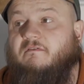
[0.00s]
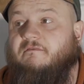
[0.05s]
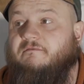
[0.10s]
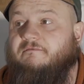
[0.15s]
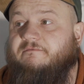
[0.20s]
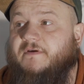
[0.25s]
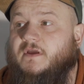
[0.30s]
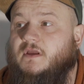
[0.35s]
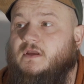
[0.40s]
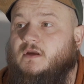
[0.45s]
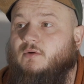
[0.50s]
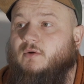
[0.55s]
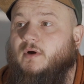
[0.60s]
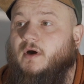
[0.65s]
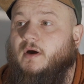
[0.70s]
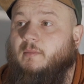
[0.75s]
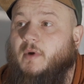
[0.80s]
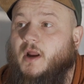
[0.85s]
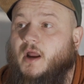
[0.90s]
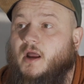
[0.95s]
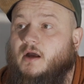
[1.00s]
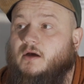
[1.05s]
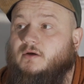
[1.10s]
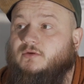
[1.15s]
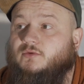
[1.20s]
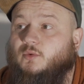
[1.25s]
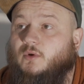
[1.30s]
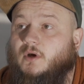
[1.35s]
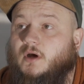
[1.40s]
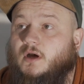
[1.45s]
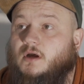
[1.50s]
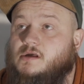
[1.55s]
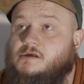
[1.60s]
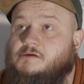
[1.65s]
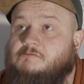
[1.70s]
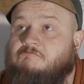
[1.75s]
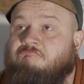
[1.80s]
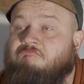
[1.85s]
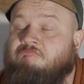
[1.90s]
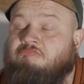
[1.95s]
Think we're about
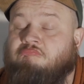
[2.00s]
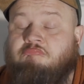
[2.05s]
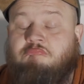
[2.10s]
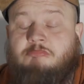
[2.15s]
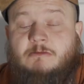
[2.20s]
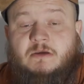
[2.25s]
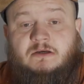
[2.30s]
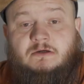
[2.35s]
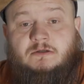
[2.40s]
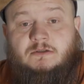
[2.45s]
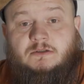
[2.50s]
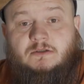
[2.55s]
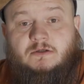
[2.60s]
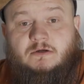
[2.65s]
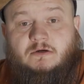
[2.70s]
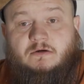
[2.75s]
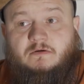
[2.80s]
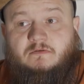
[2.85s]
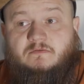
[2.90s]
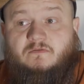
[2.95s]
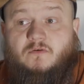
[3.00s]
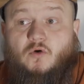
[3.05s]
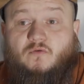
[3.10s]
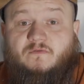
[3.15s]
4